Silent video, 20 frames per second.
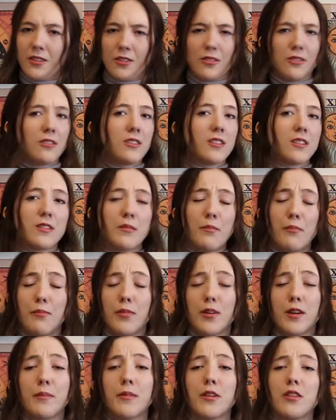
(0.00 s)
It's
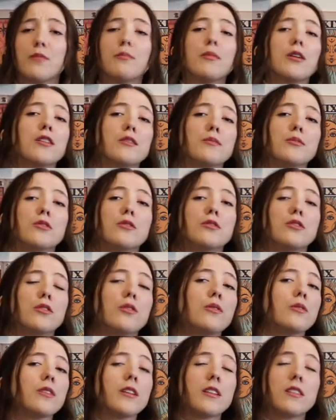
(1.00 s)
pretty much impossible to
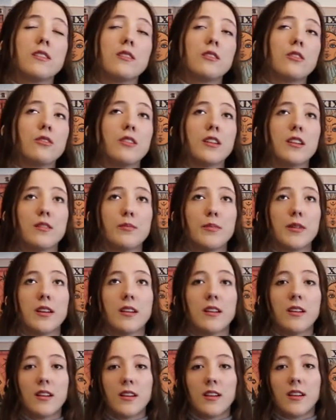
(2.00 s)
always do this, but